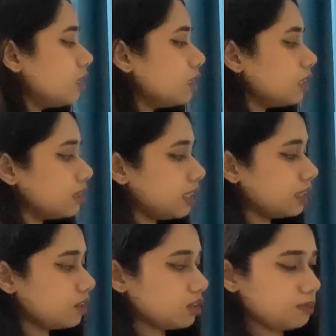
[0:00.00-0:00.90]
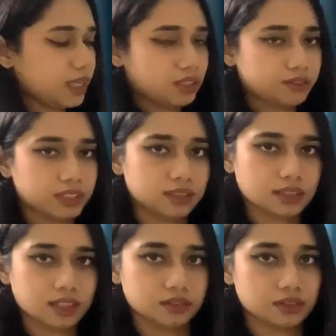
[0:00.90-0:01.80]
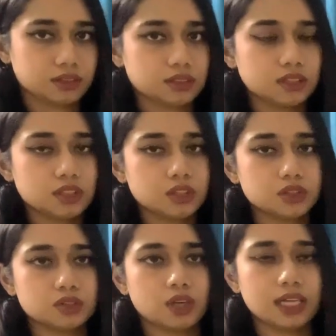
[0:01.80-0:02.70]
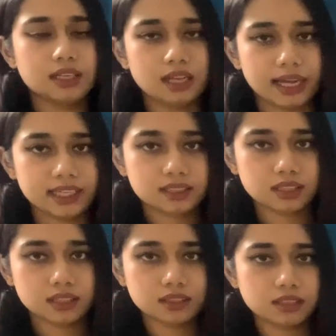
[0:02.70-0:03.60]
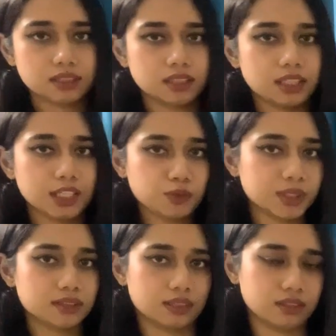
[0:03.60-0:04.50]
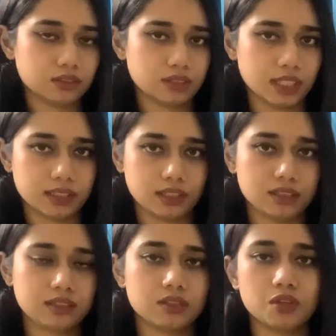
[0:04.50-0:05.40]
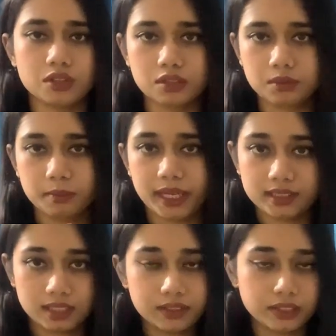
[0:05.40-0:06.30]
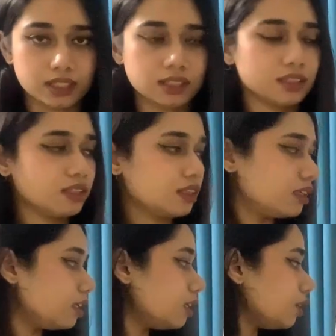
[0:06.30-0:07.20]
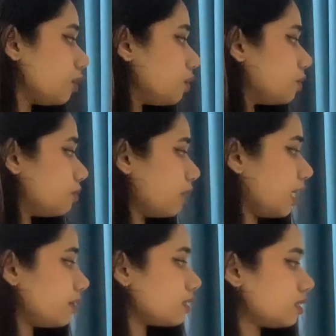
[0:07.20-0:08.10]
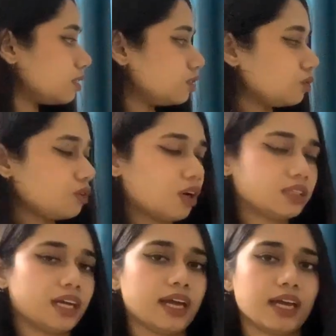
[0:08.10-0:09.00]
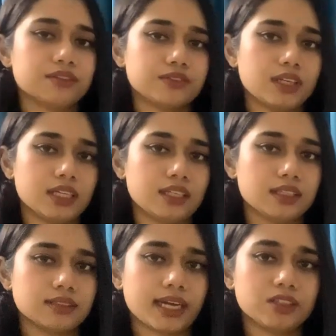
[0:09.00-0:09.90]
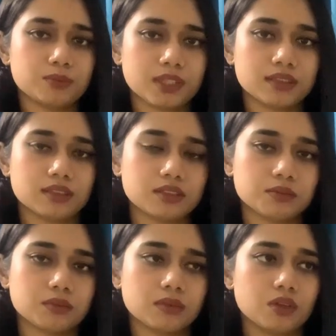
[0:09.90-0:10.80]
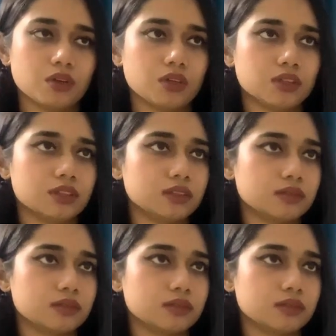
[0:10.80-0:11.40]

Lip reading: they are not made of any cells. So unlike human cells like us or bacteria, viruses do not have any cytoplasm or